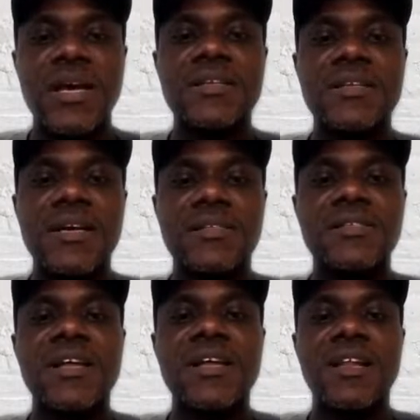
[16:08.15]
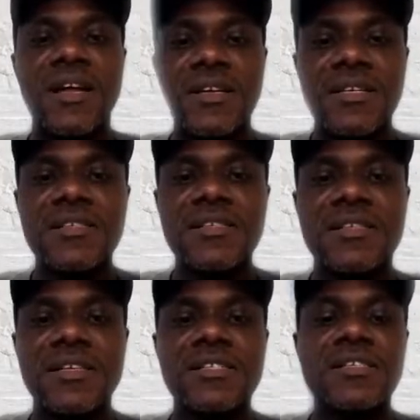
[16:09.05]
and yet they learn these
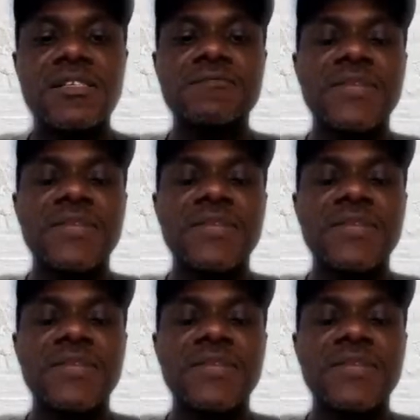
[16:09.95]
things